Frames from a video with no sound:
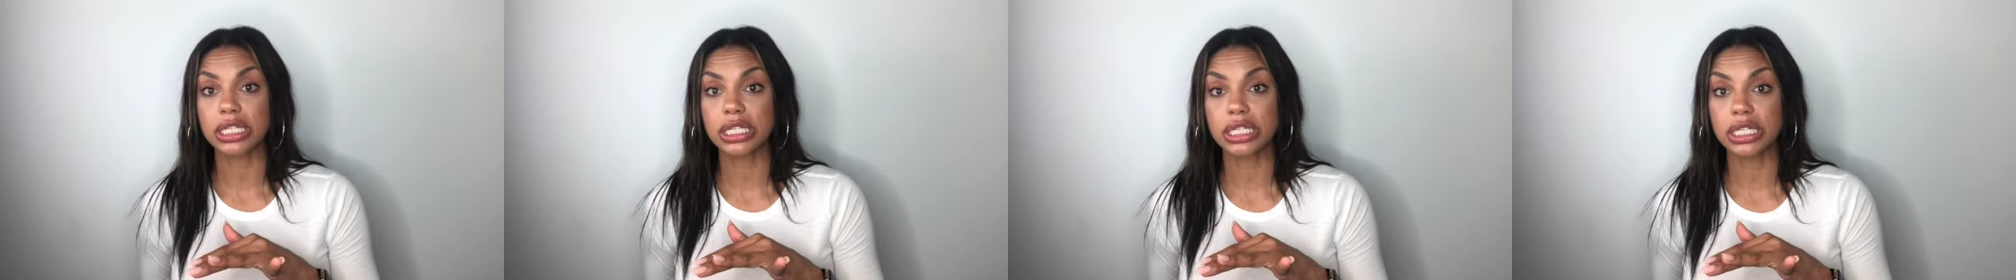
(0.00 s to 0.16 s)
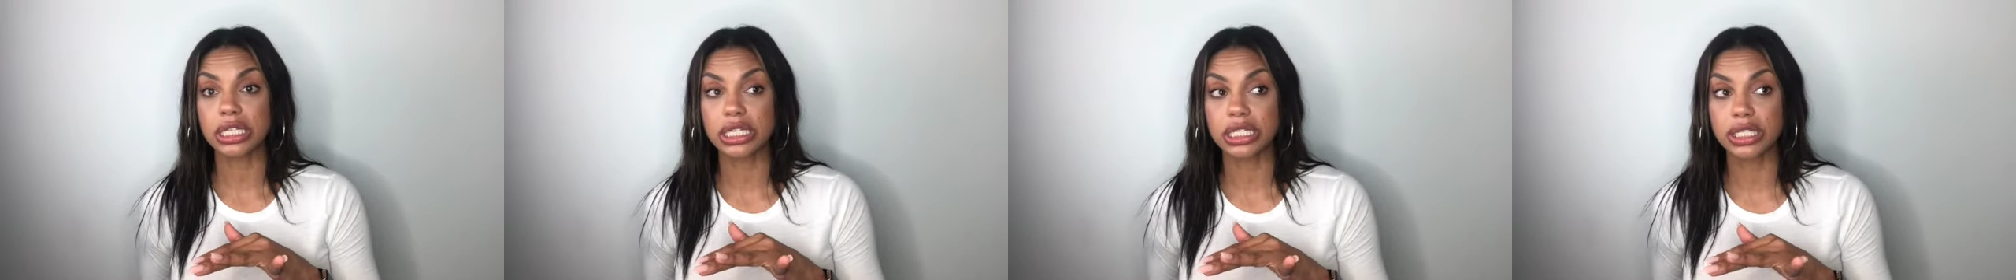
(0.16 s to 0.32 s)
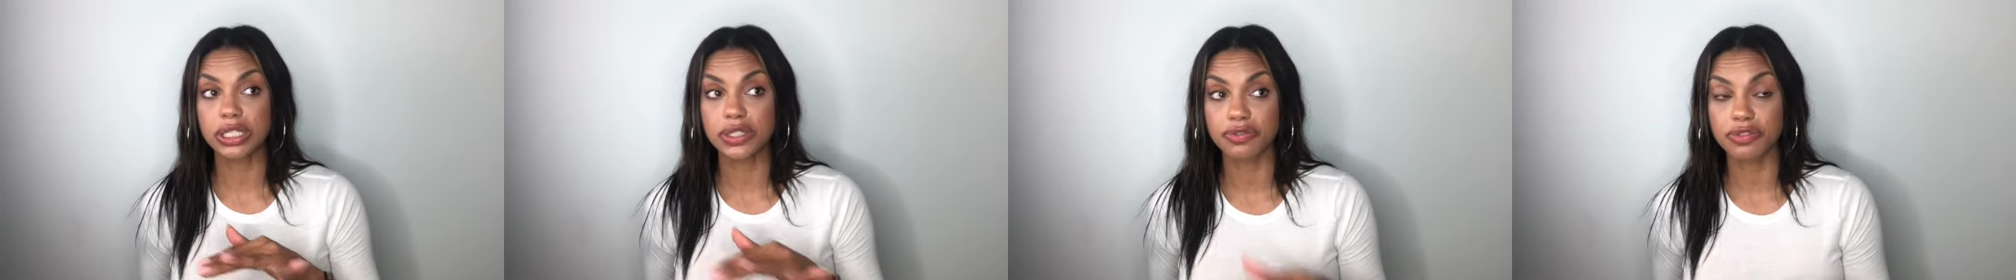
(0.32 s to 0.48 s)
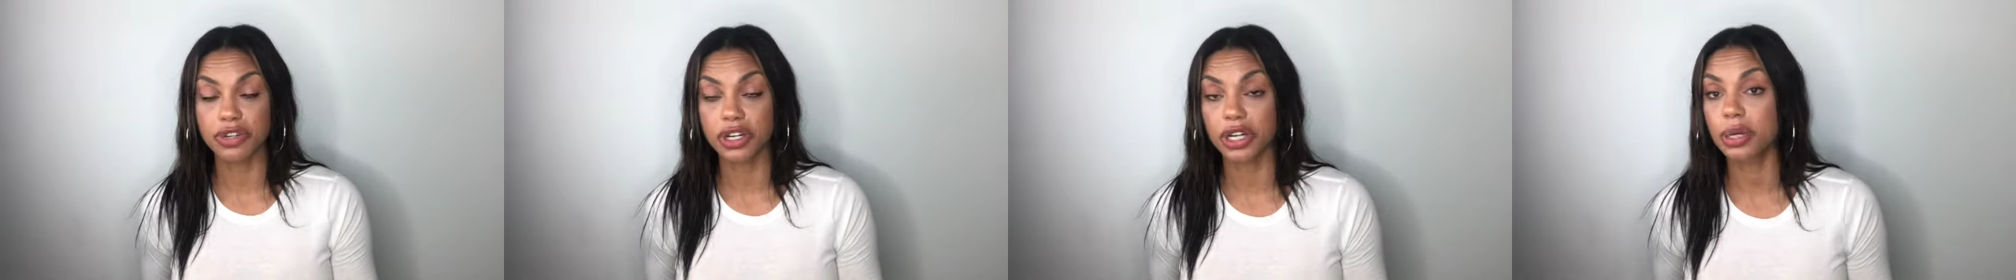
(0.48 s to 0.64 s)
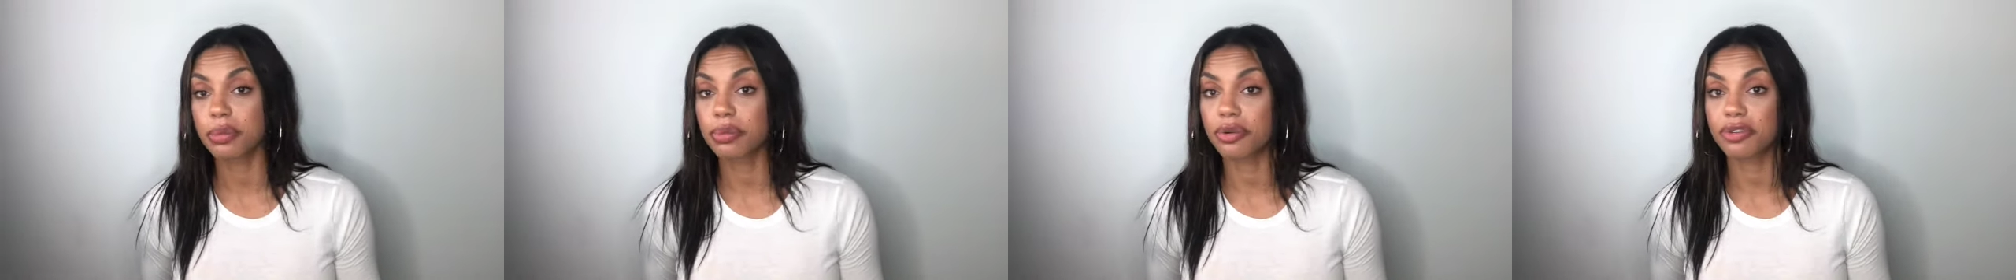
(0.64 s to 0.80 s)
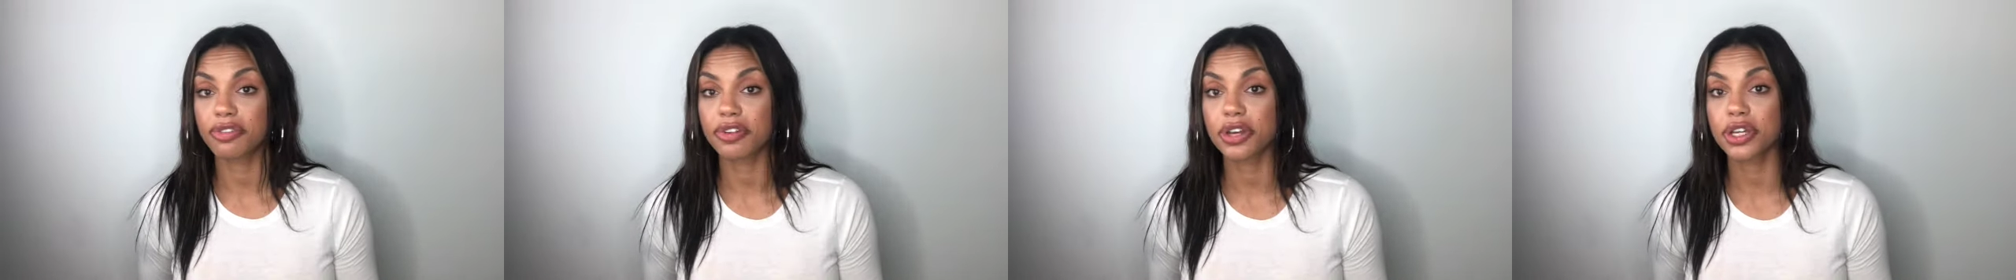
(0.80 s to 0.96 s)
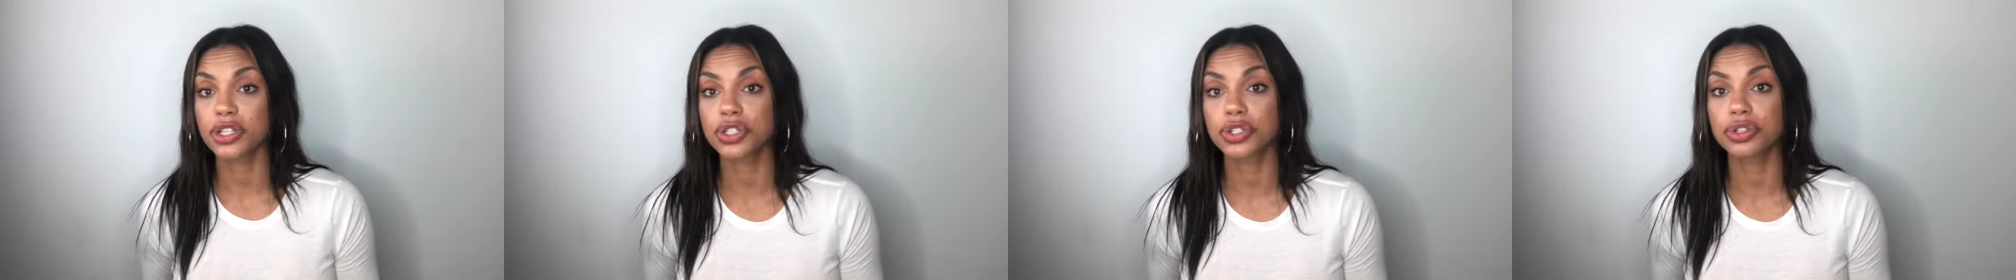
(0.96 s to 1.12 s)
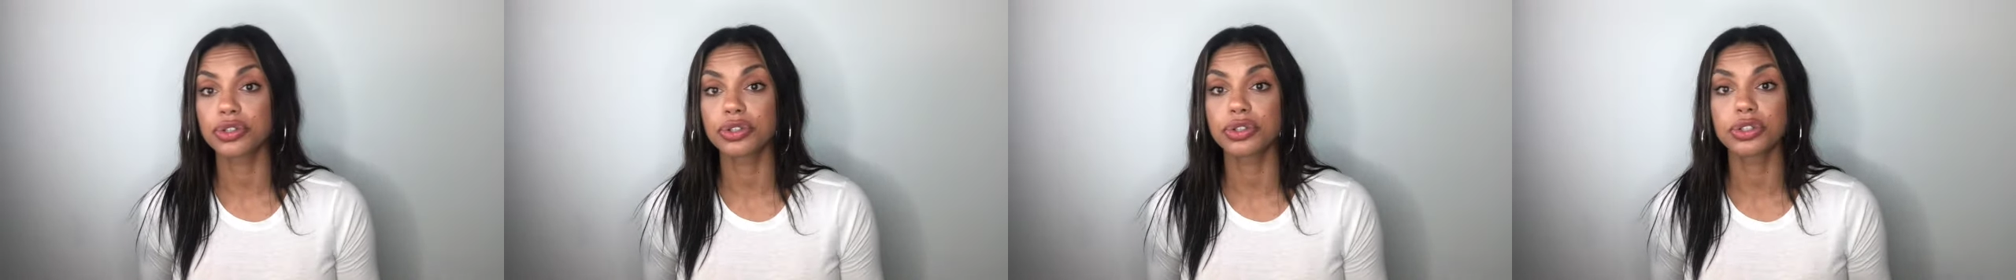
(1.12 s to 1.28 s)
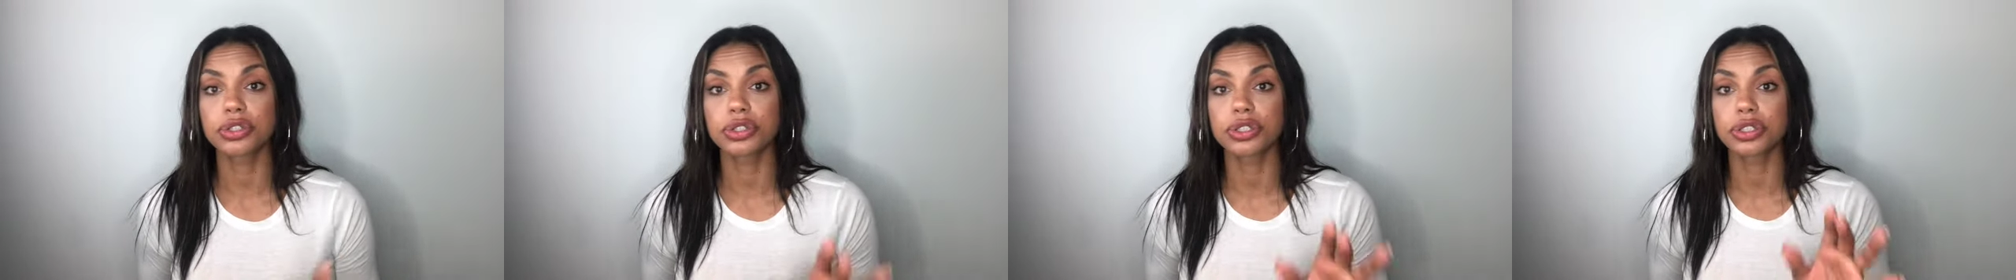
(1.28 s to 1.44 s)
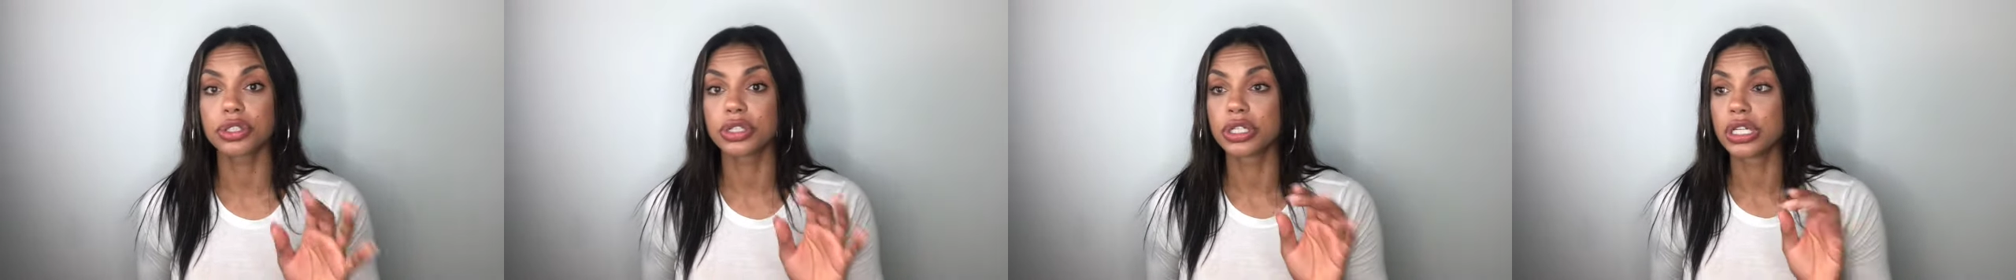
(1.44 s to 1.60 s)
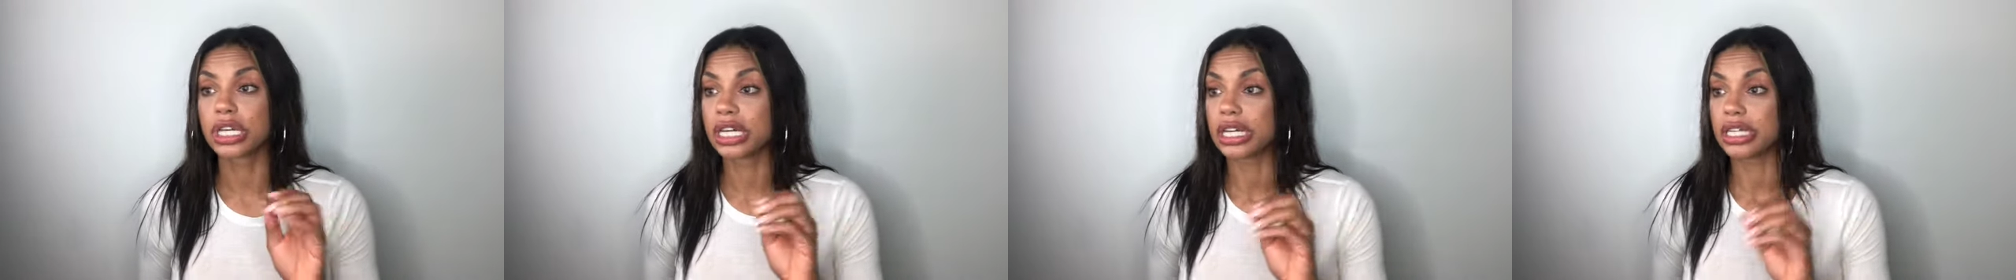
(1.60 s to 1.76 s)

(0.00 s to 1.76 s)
it's very professional.